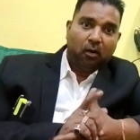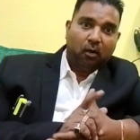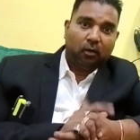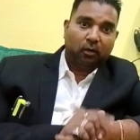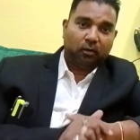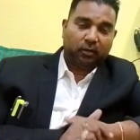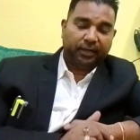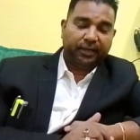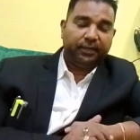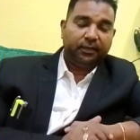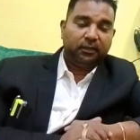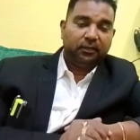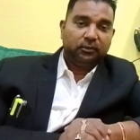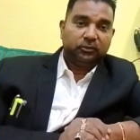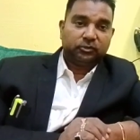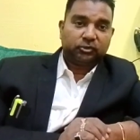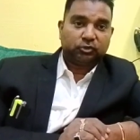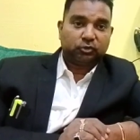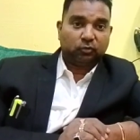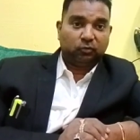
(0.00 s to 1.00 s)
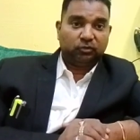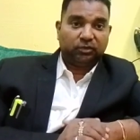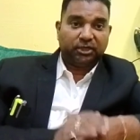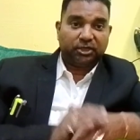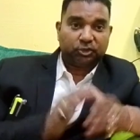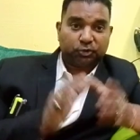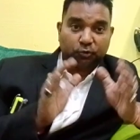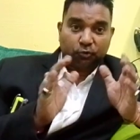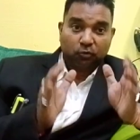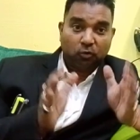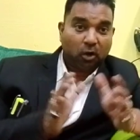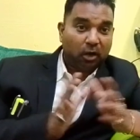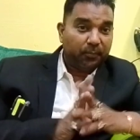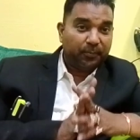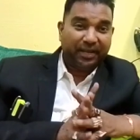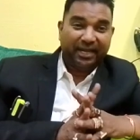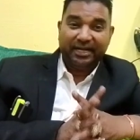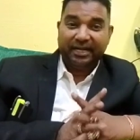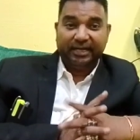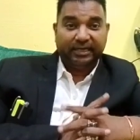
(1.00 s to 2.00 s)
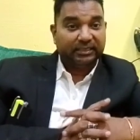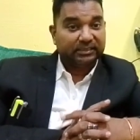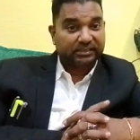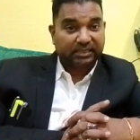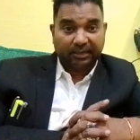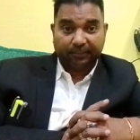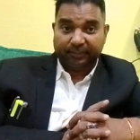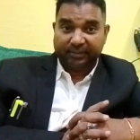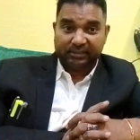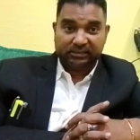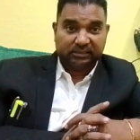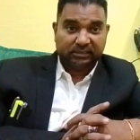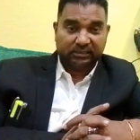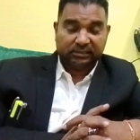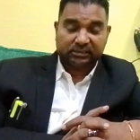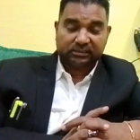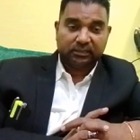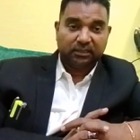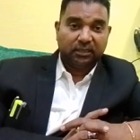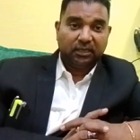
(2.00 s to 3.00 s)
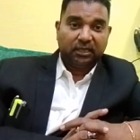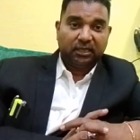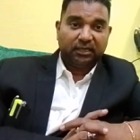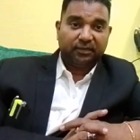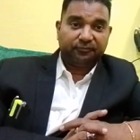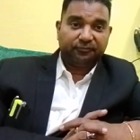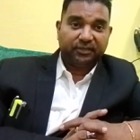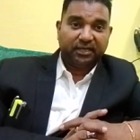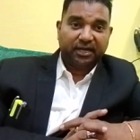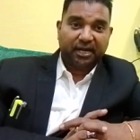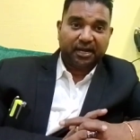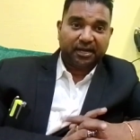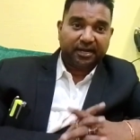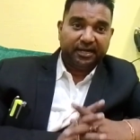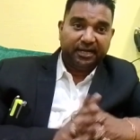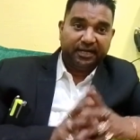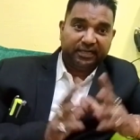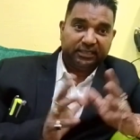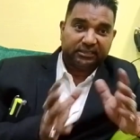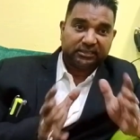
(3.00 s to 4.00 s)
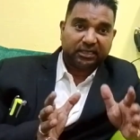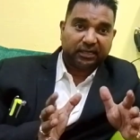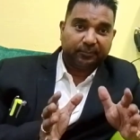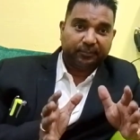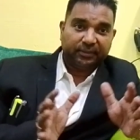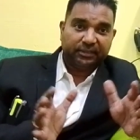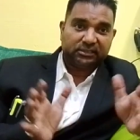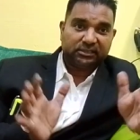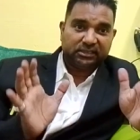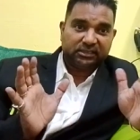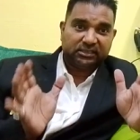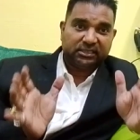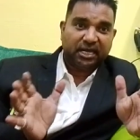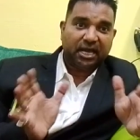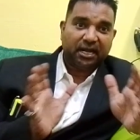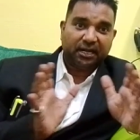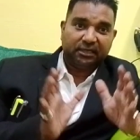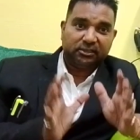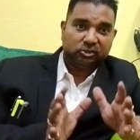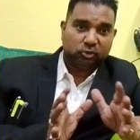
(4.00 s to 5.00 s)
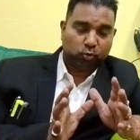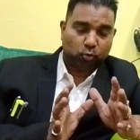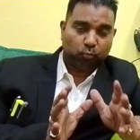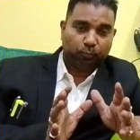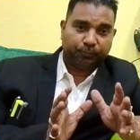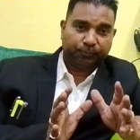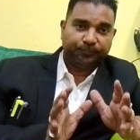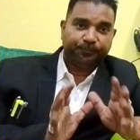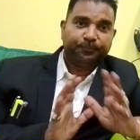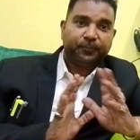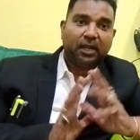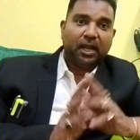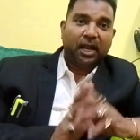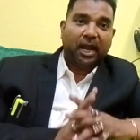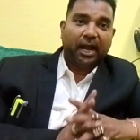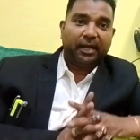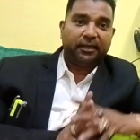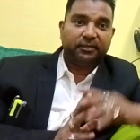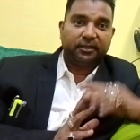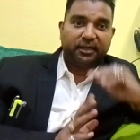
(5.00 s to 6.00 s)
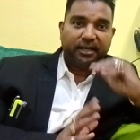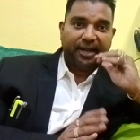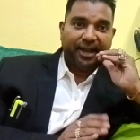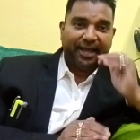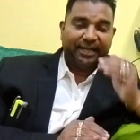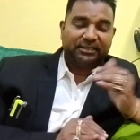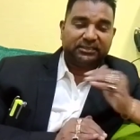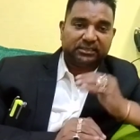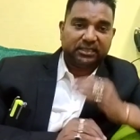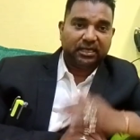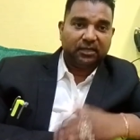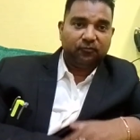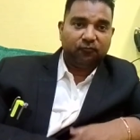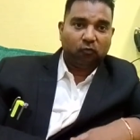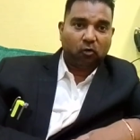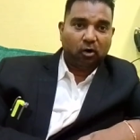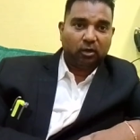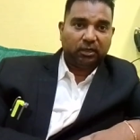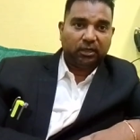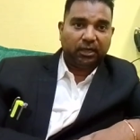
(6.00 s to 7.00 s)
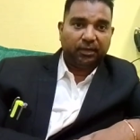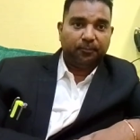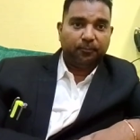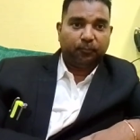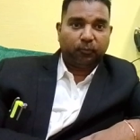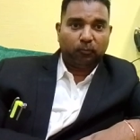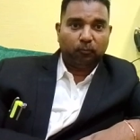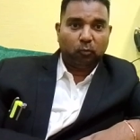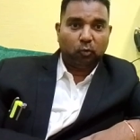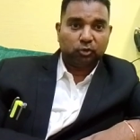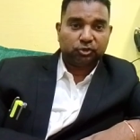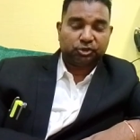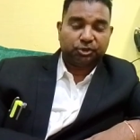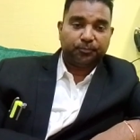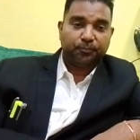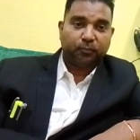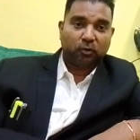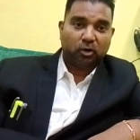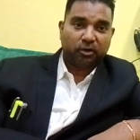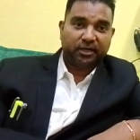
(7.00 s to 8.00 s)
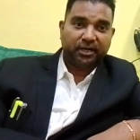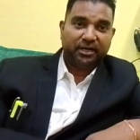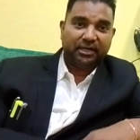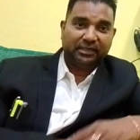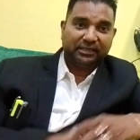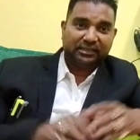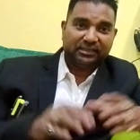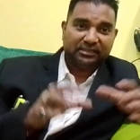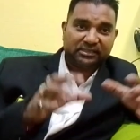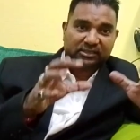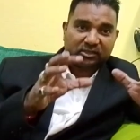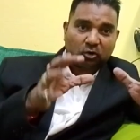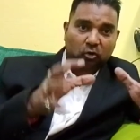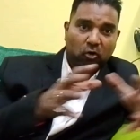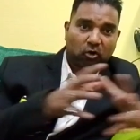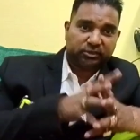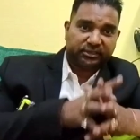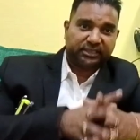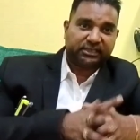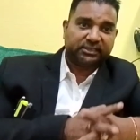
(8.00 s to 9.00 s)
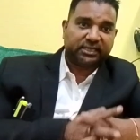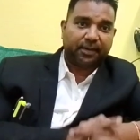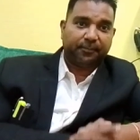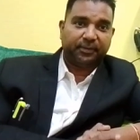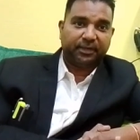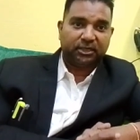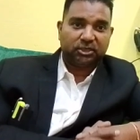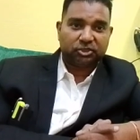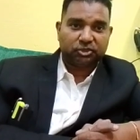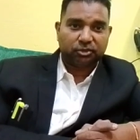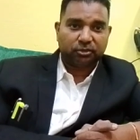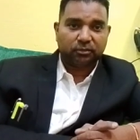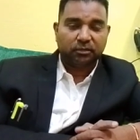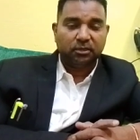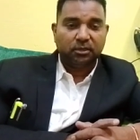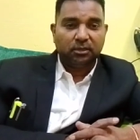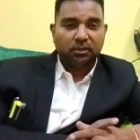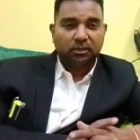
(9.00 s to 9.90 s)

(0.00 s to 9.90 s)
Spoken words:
Alright, so there should not be any discrepancies. If there are any discrepancies, they are in suit. And the next thing, most important, is cross-examination.